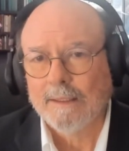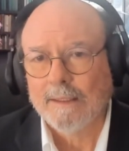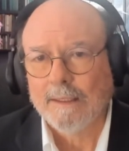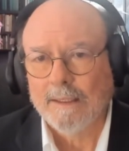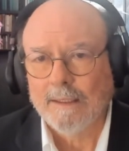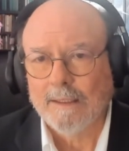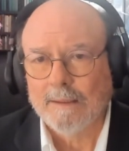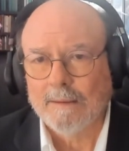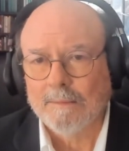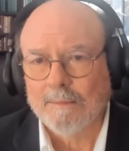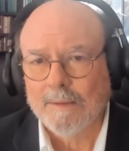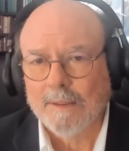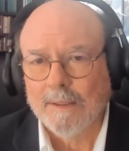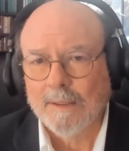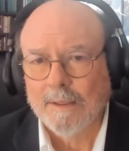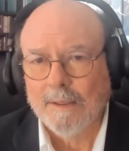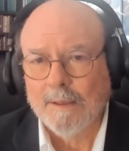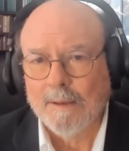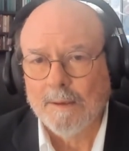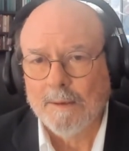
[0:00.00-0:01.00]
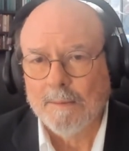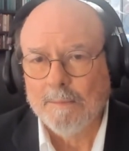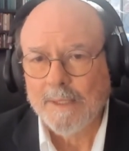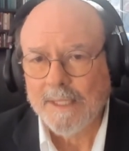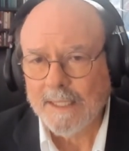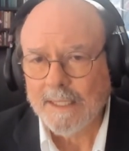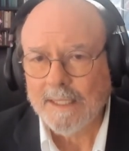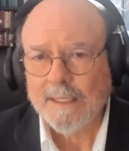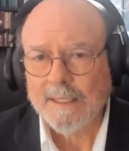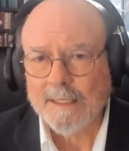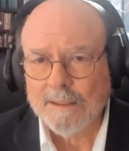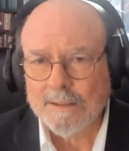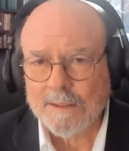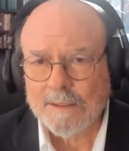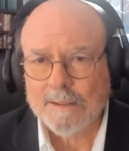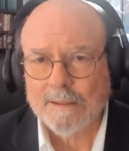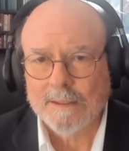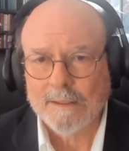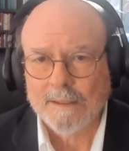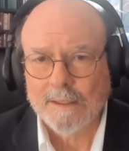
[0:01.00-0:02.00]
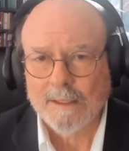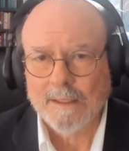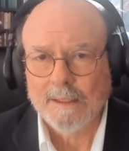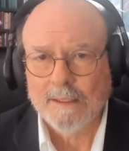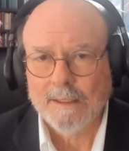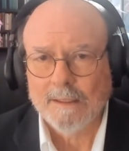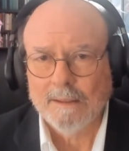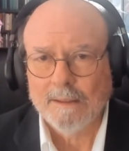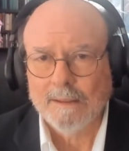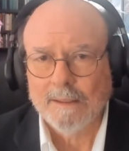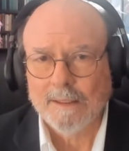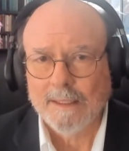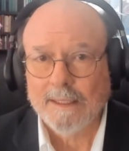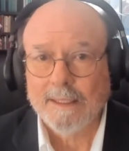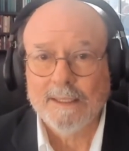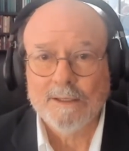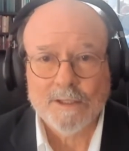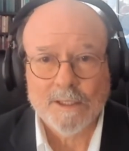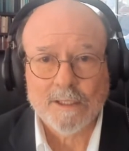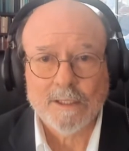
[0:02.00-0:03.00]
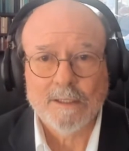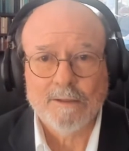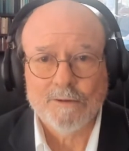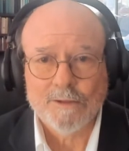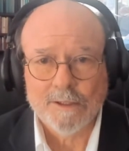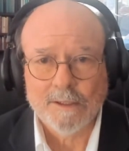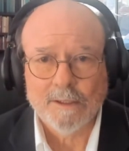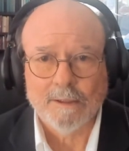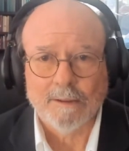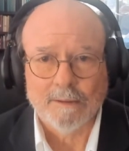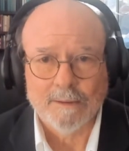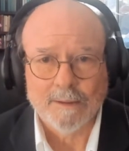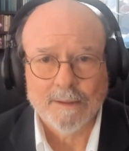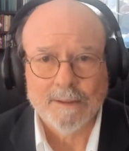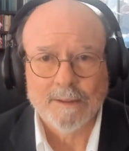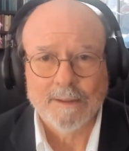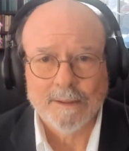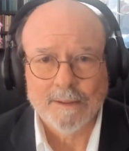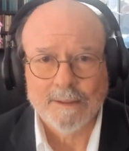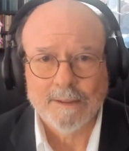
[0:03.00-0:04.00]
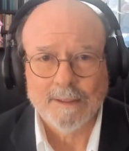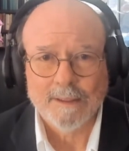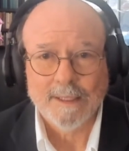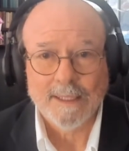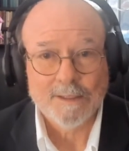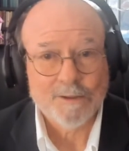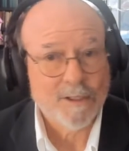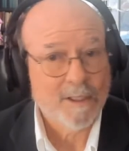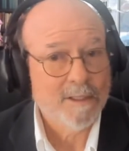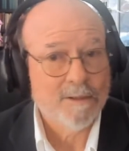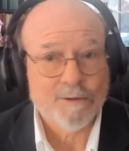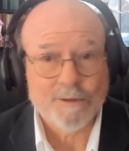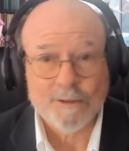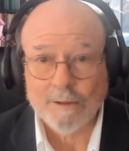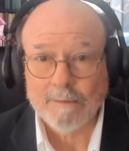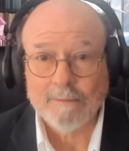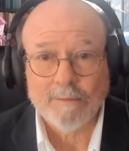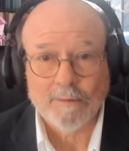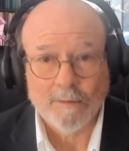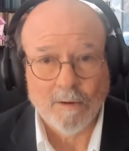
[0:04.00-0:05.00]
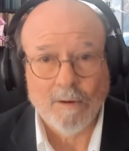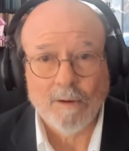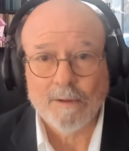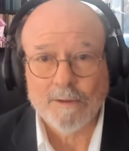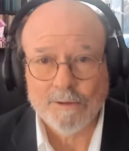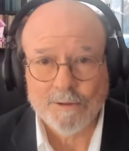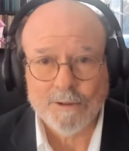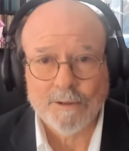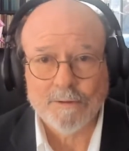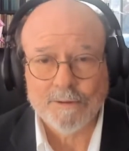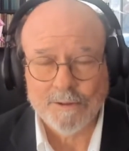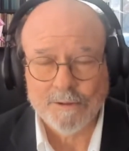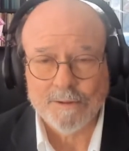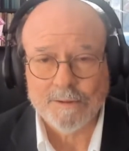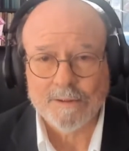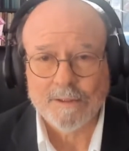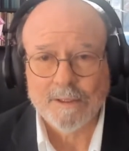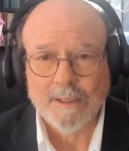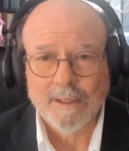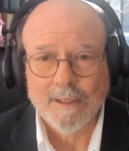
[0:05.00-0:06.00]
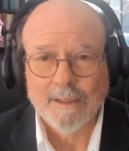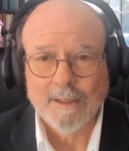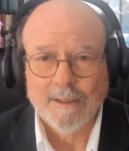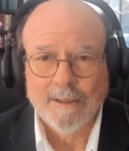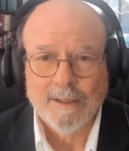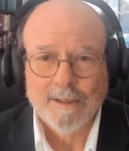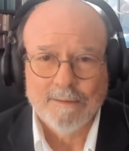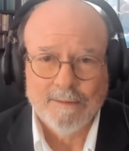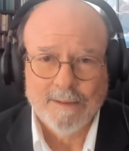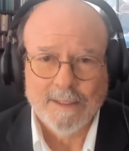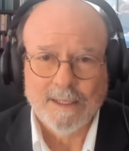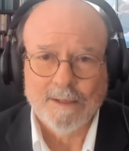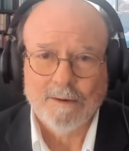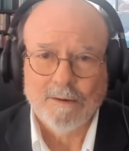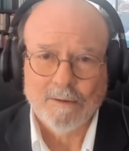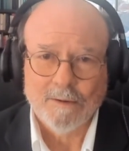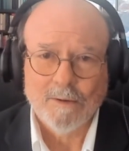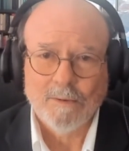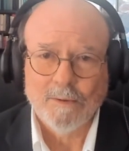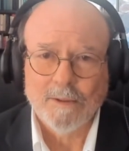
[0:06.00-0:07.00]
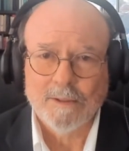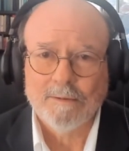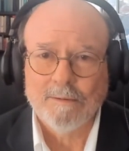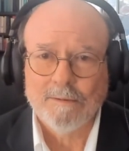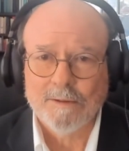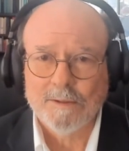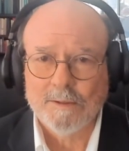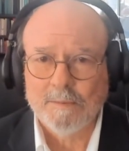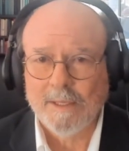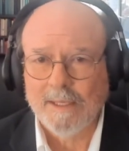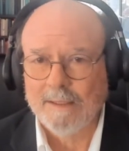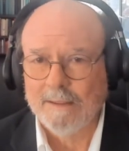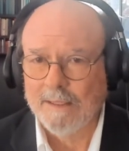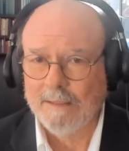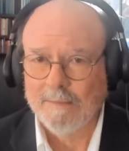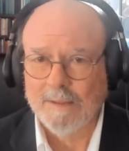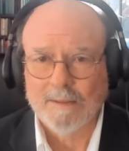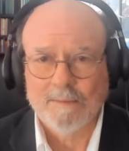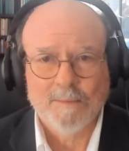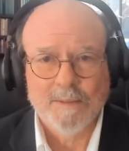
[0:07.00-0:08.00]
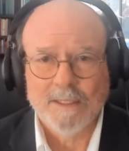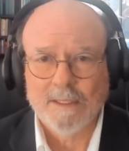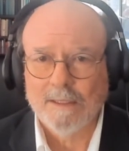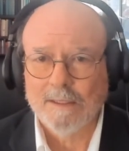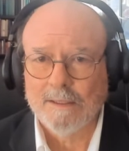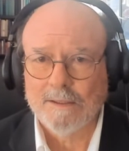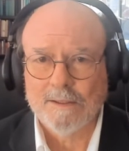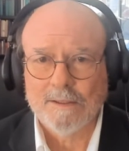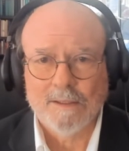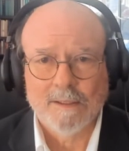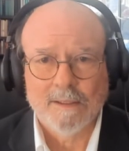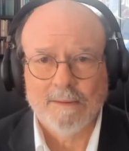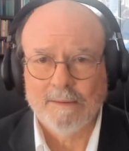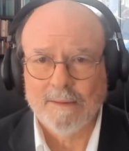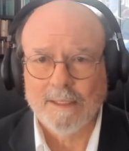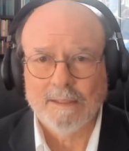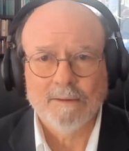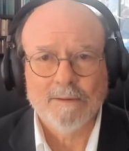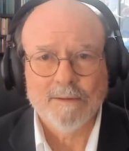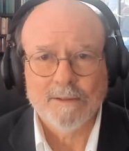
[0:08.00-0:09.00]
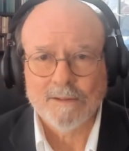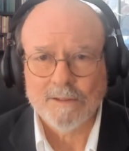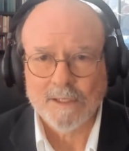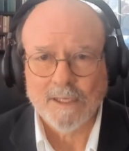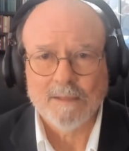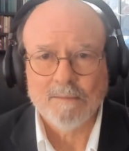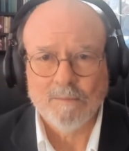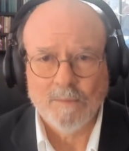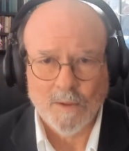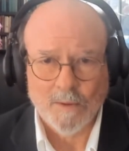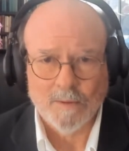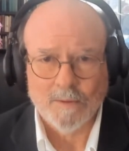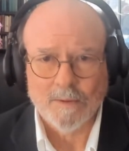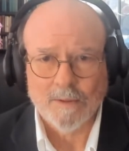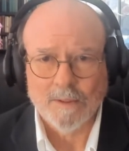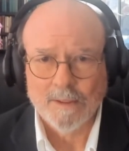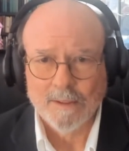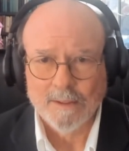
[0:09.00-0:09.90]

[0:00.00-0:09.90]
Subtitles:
But it is a concern. It's a concern for all the churches that are going through this pandemic, because they're in the same boat.